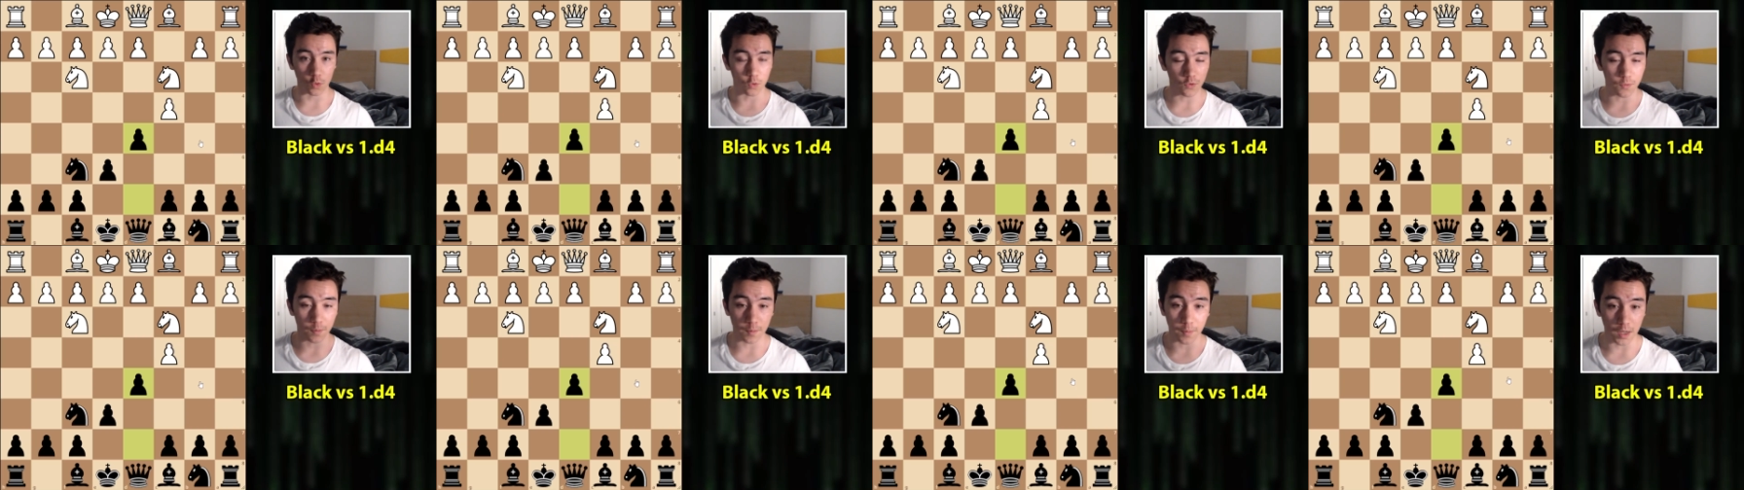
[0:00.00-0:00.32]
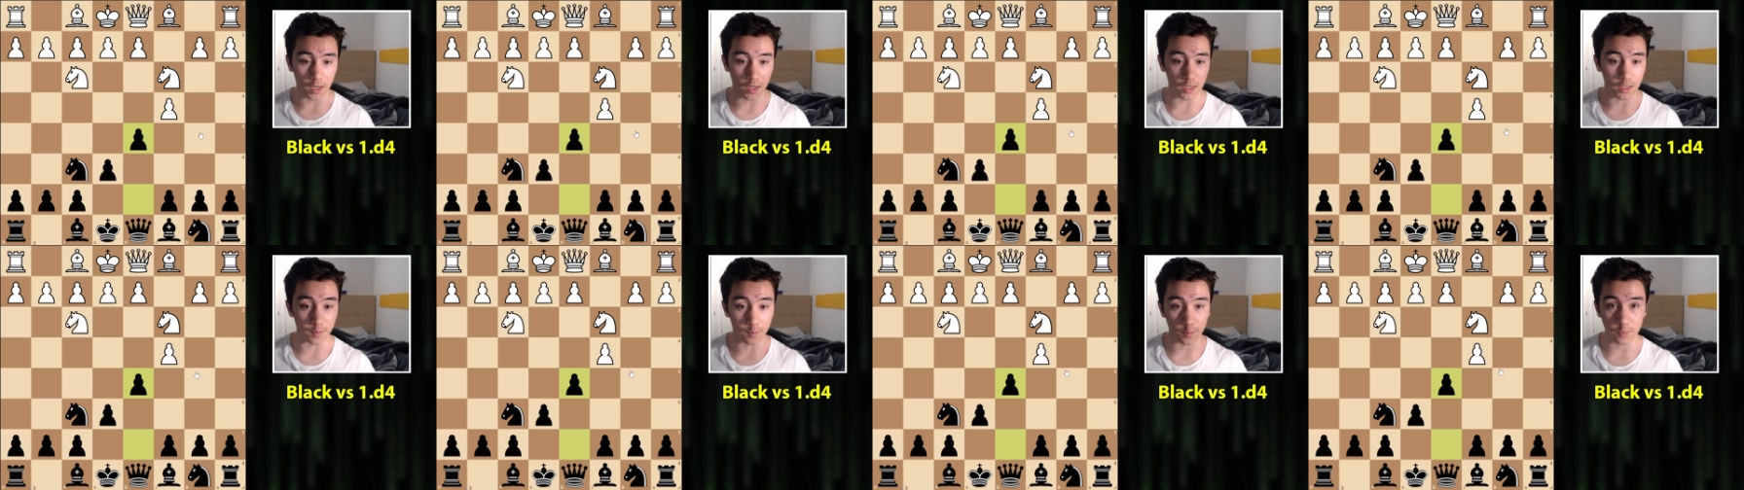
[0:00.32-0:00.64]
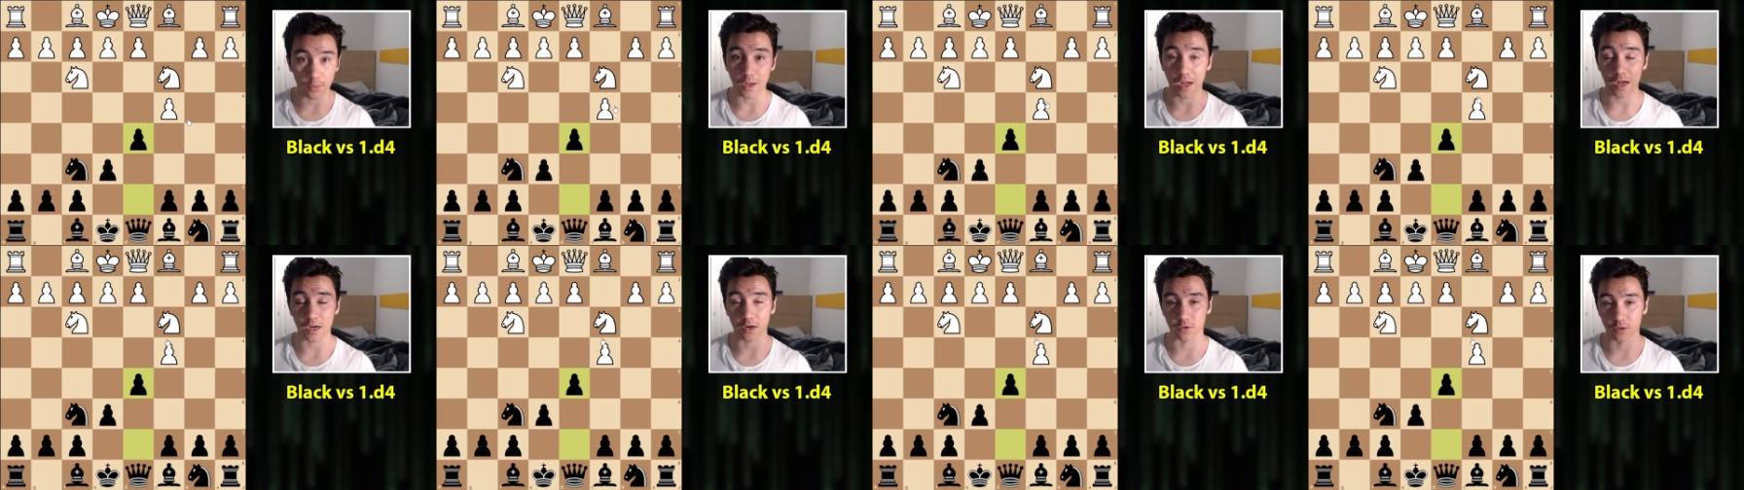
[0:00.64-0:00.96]
of my
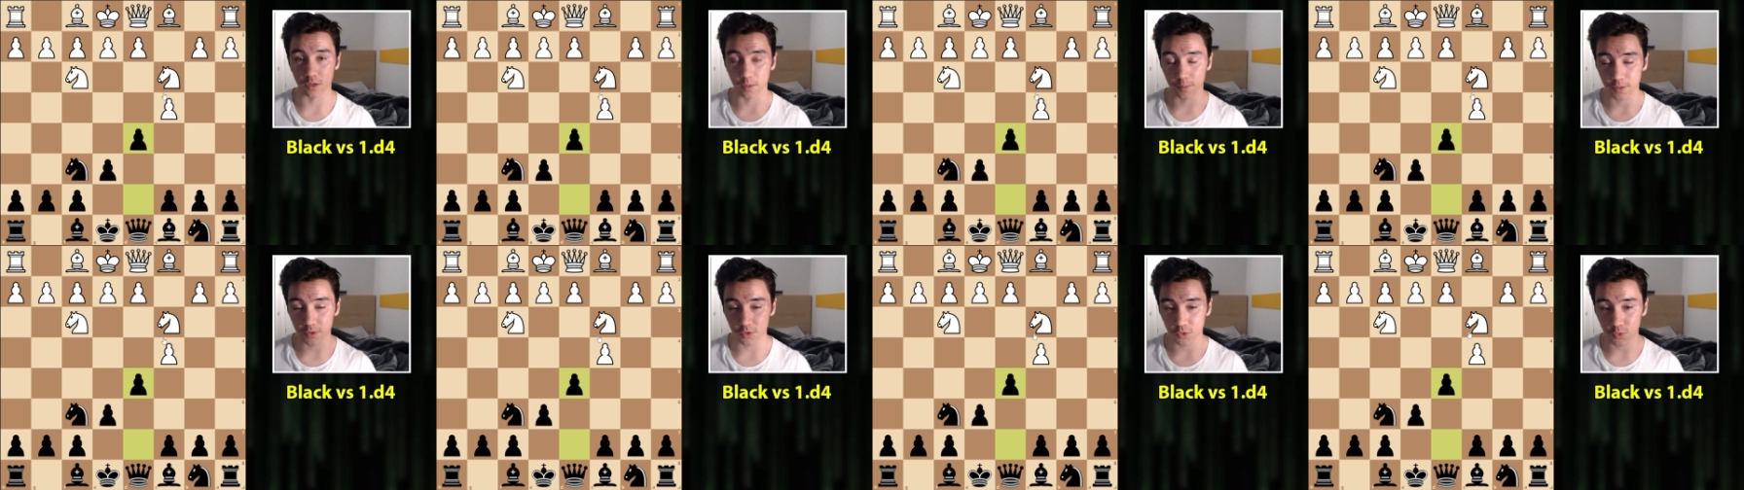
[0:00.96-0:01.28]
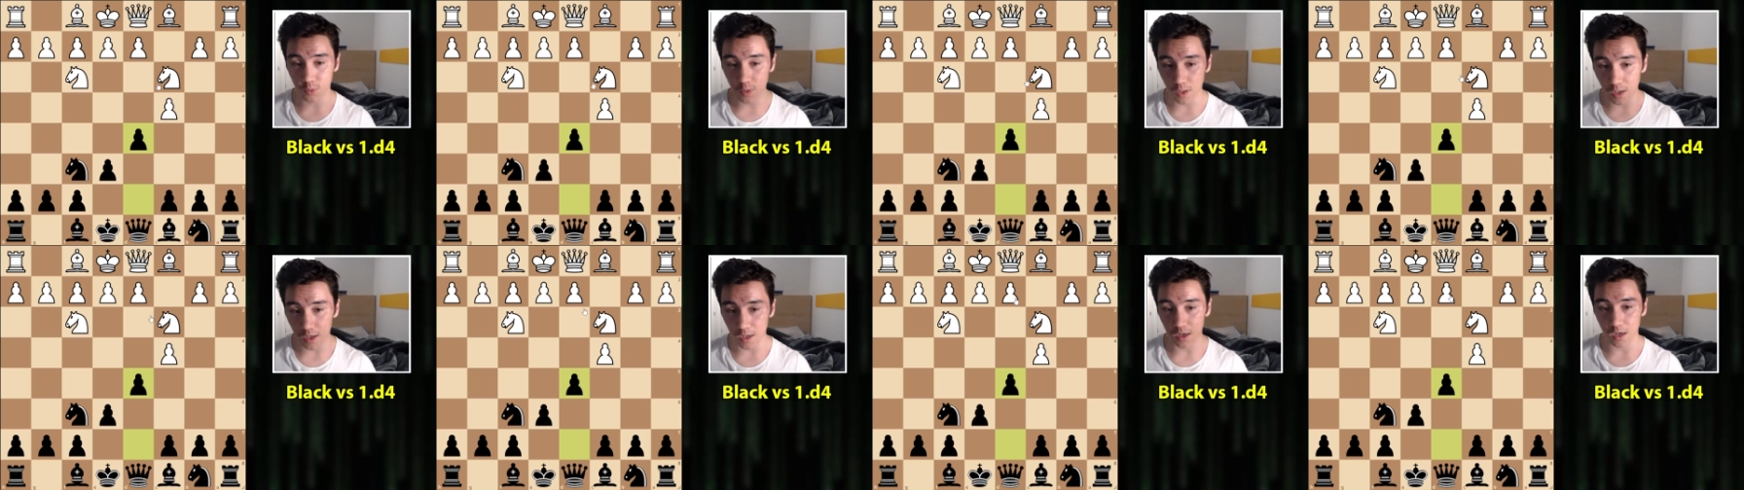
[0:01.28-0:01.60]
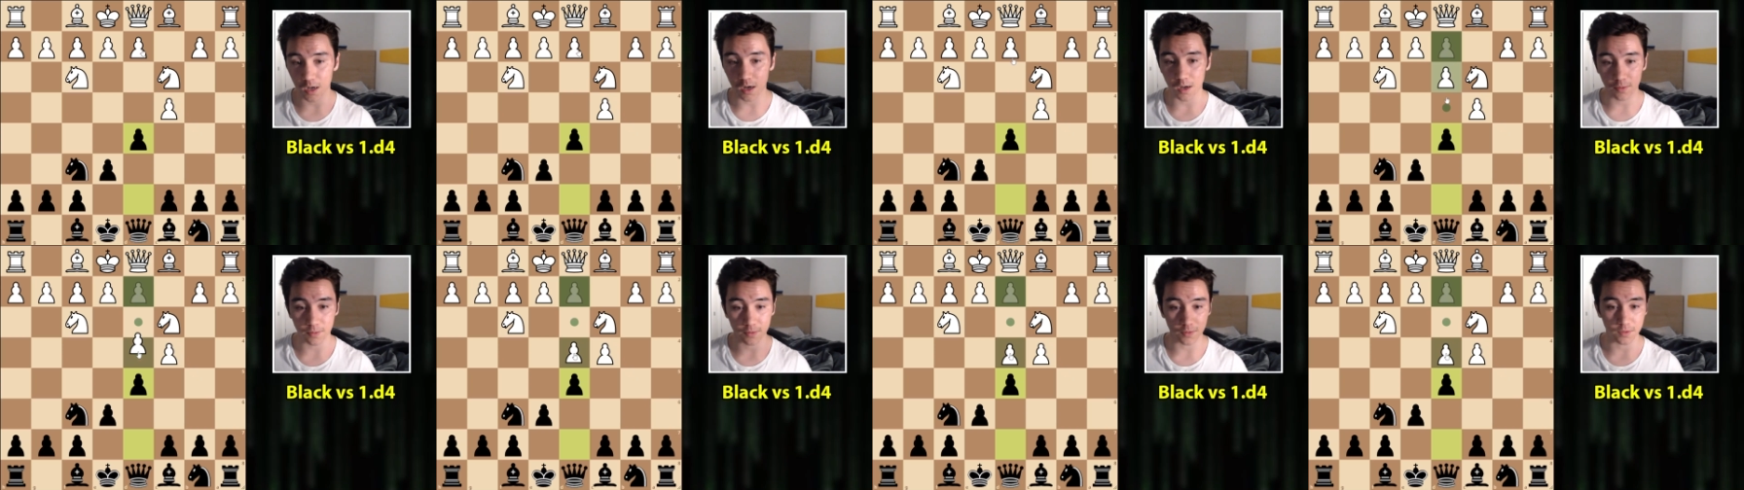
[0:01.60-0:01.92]
black repertoire
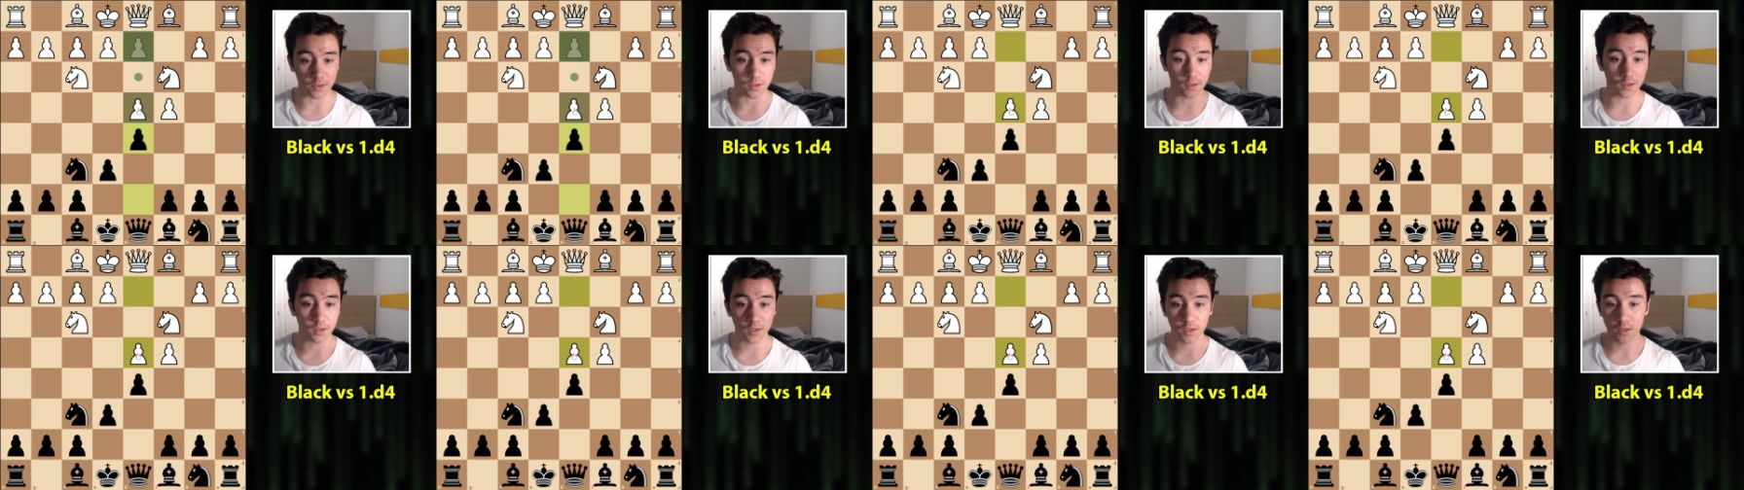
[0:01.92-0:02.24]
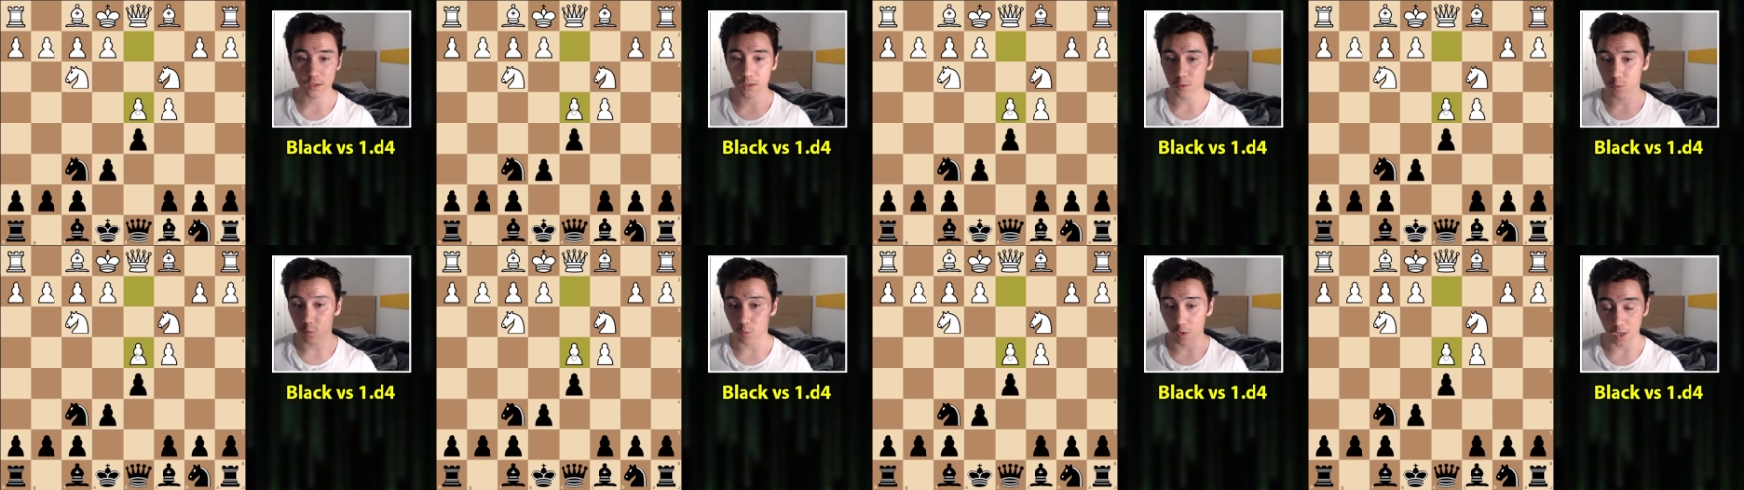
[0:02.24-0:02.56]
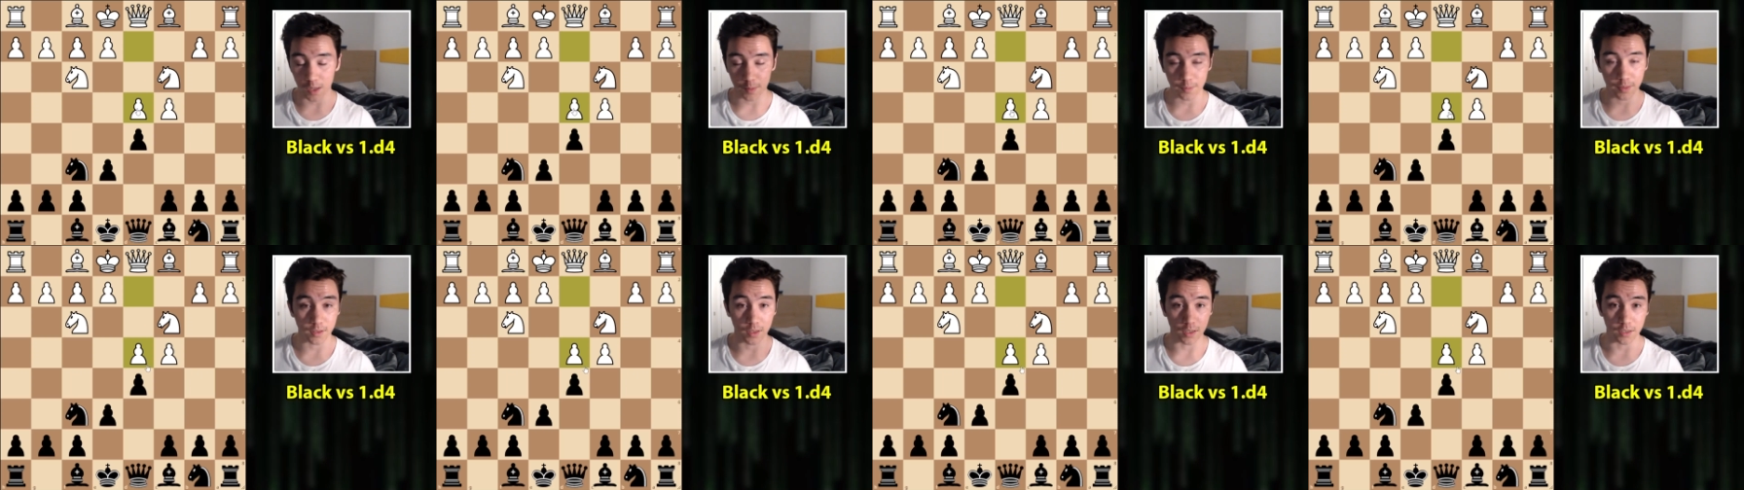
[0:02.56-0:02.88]
after
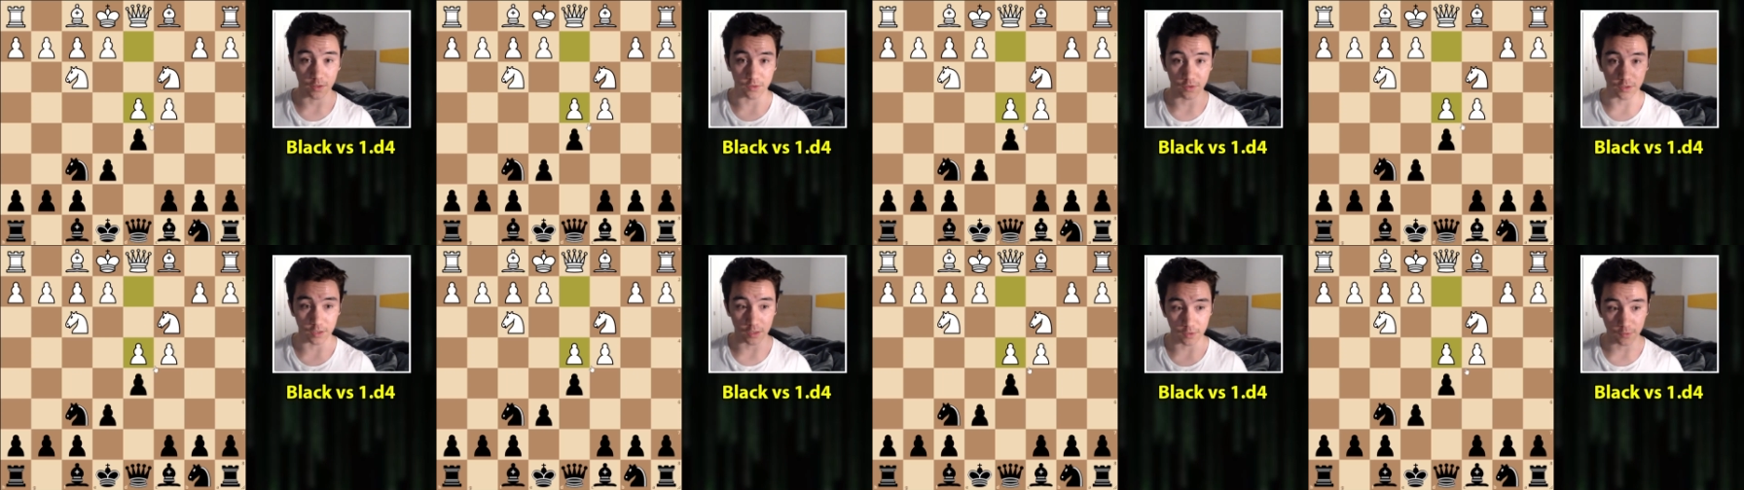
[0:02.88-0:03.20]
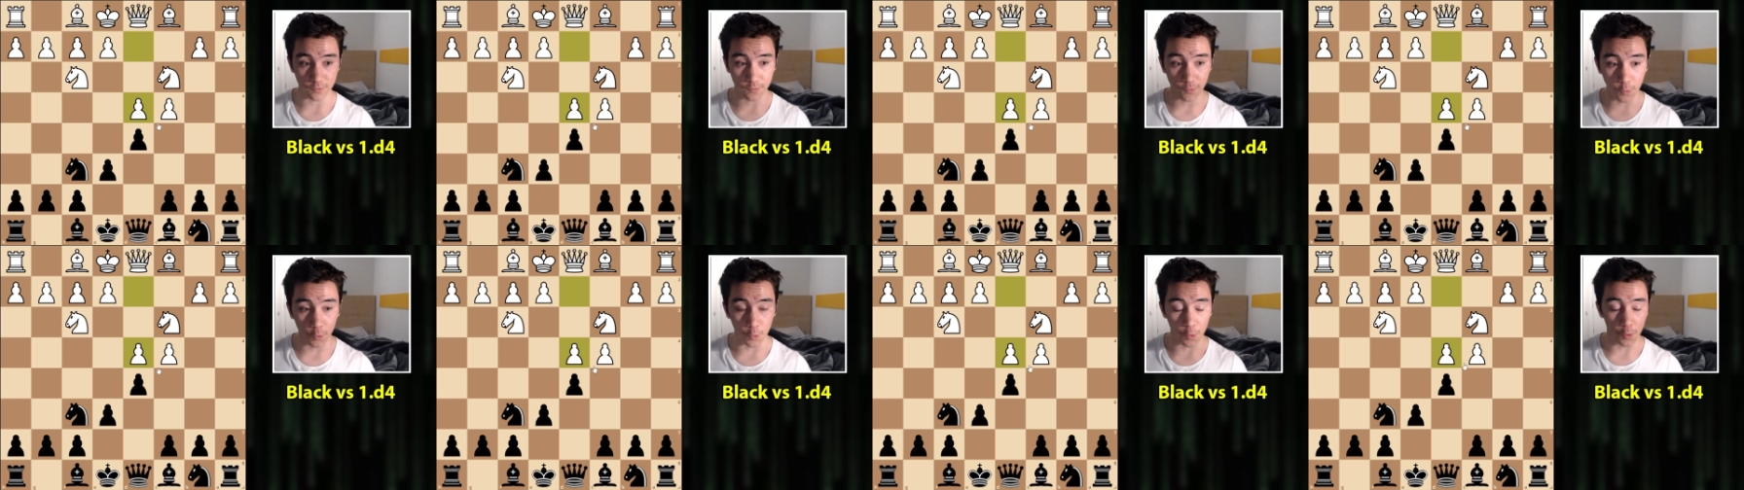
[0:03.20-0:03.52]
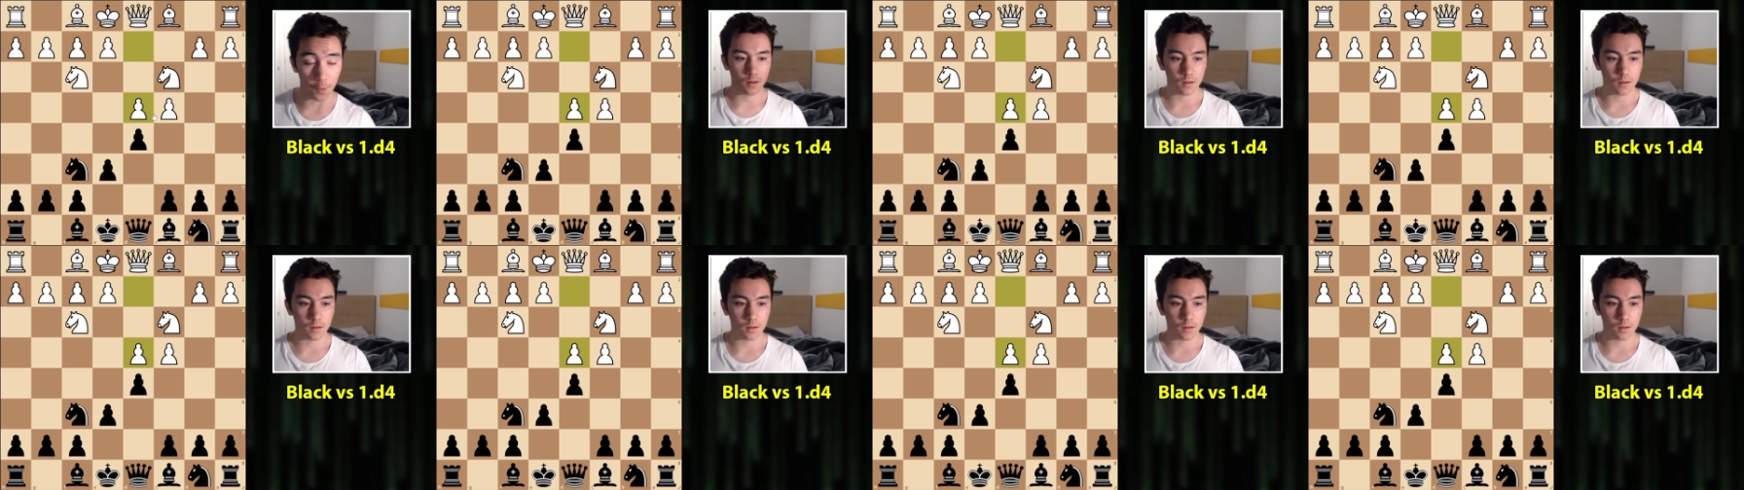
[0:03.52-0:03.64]
white playing d4.